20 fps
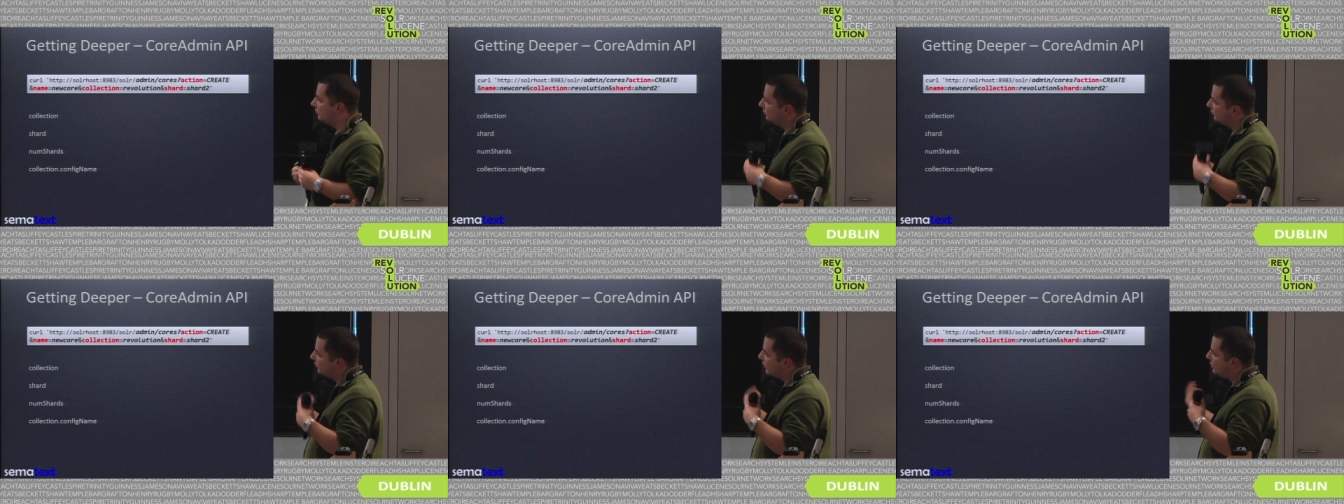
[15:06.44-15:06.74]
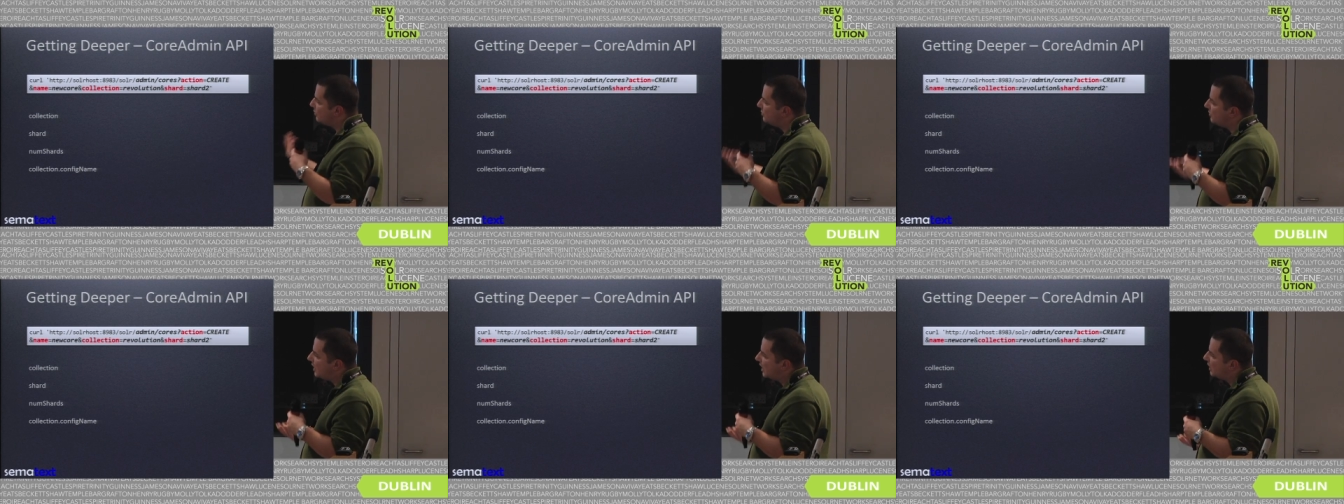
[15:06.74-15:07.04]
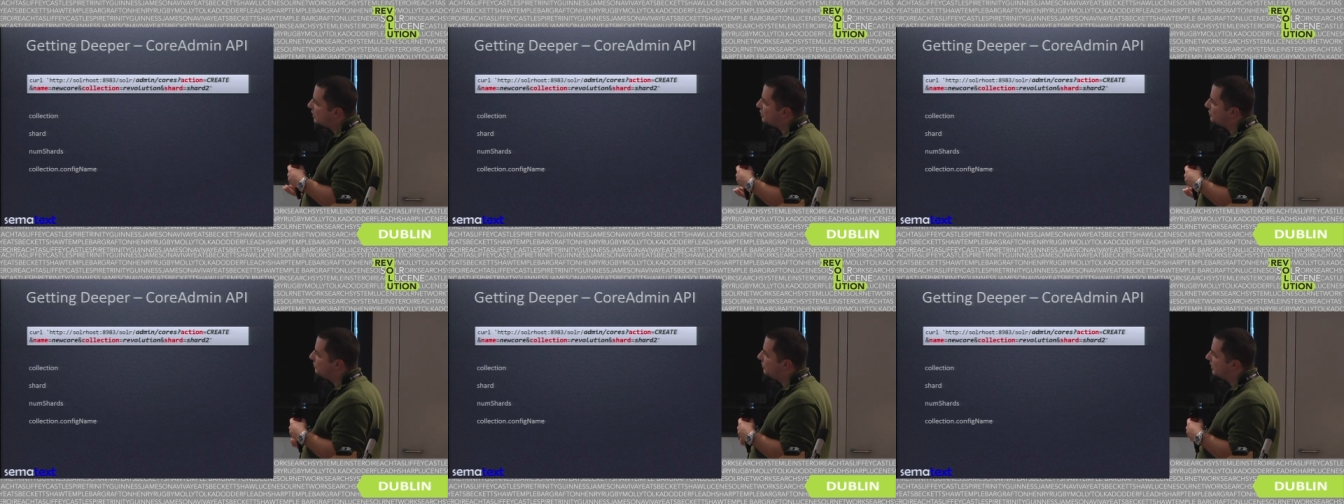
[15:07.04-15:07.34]
very
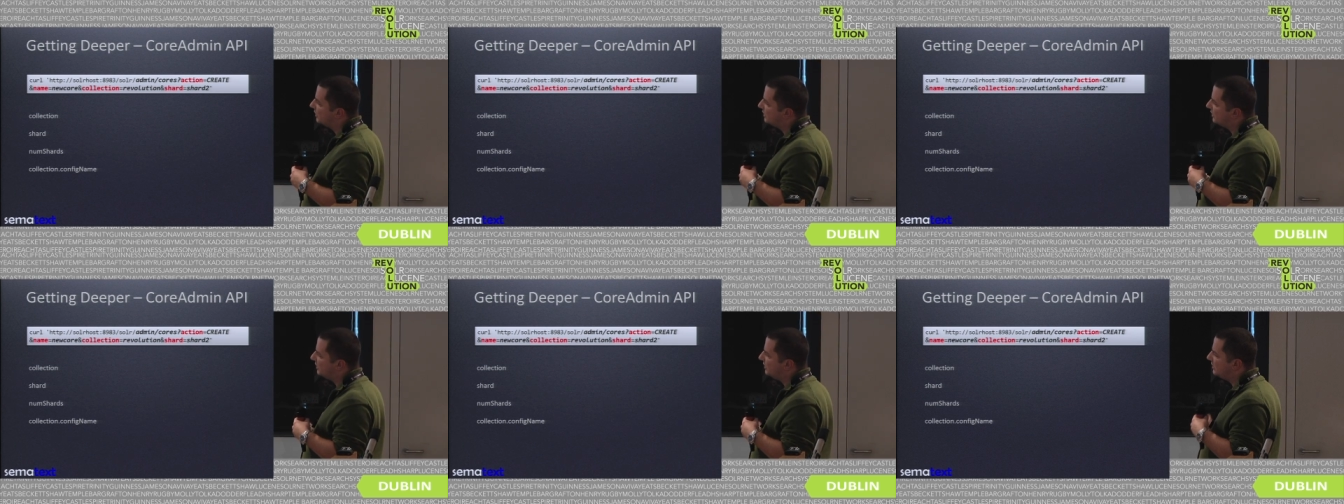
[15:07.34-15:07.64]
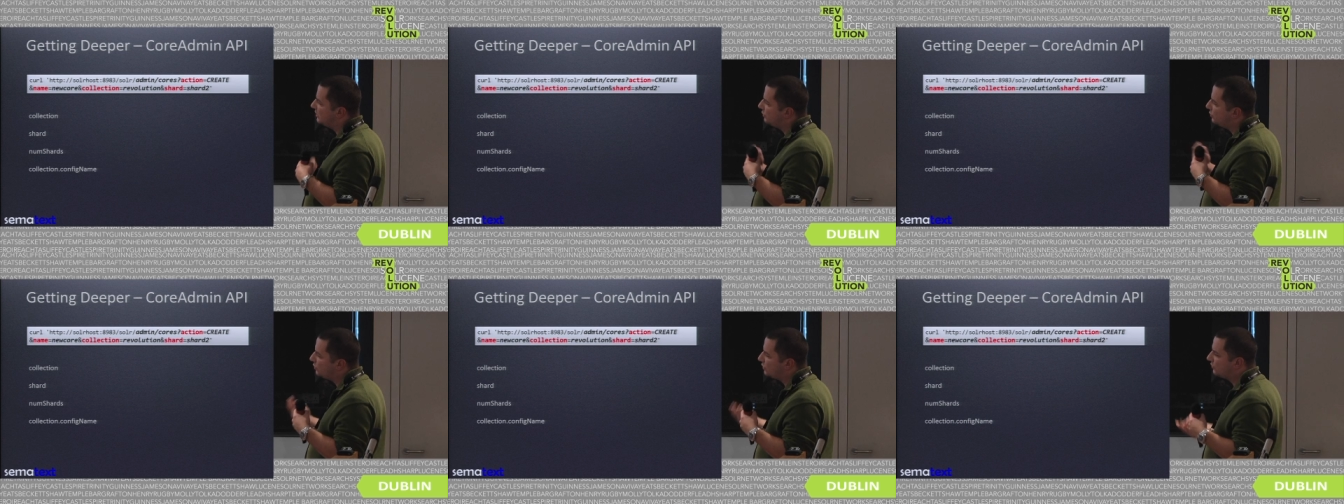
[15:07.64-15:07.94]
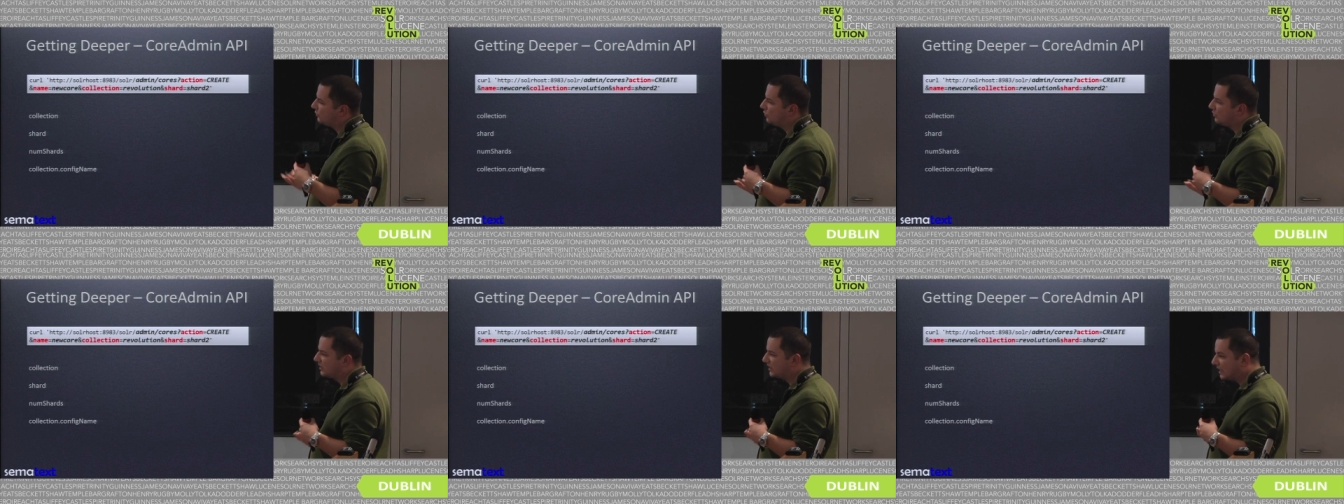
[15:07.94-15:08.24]
much, but it's
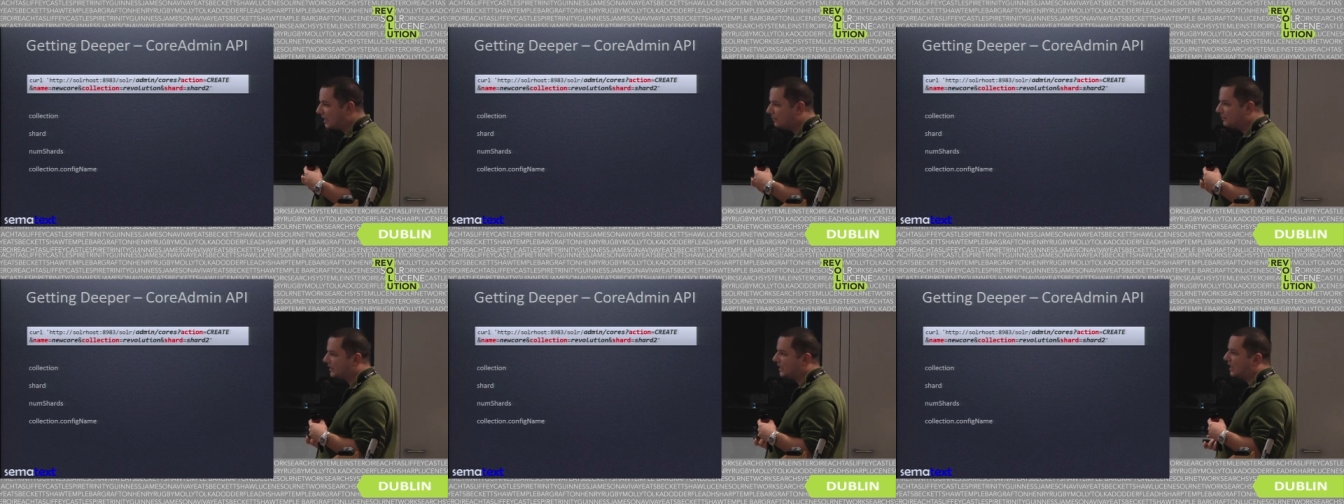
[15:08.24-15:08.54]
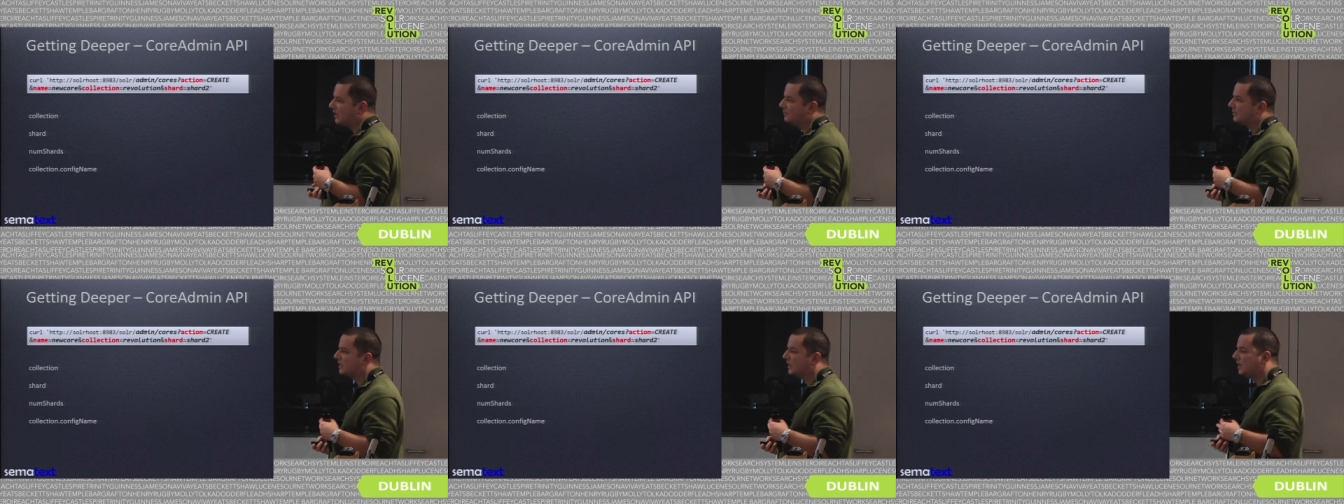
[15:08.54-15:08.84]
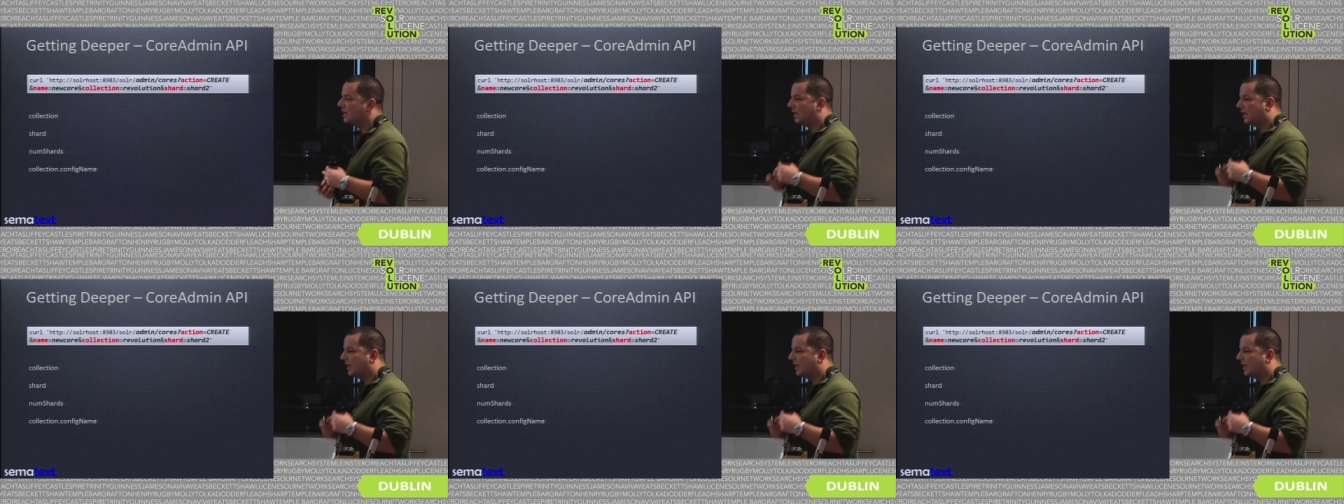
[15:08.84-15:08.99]
useful sometimes.